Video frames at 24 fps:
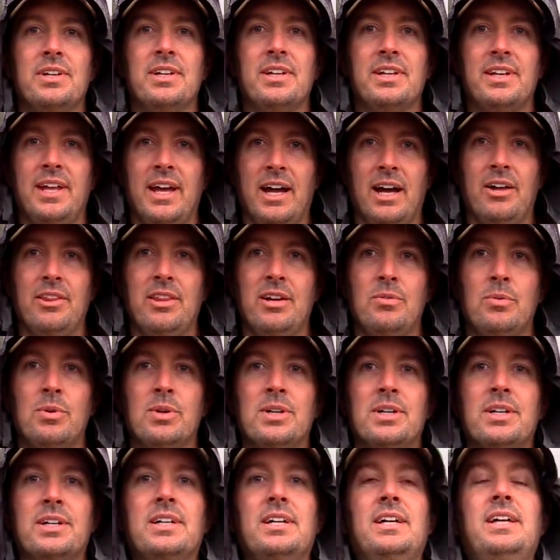and how they
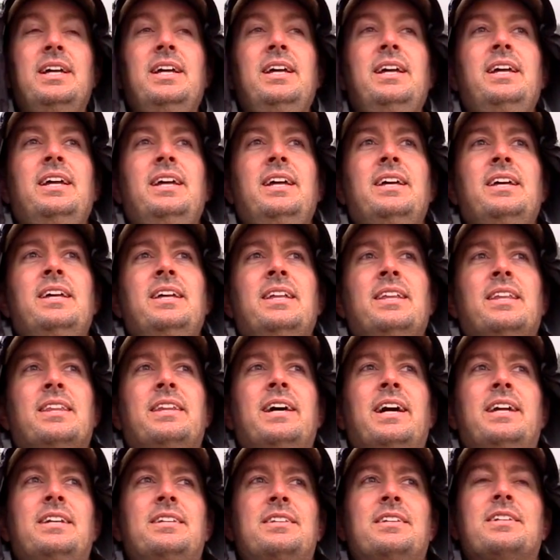work.
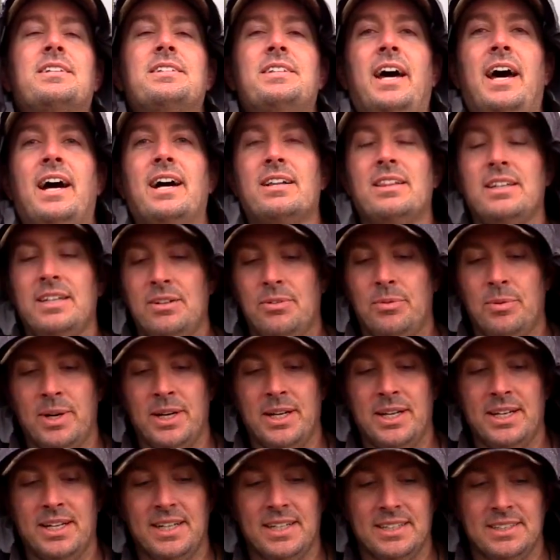That is exactly what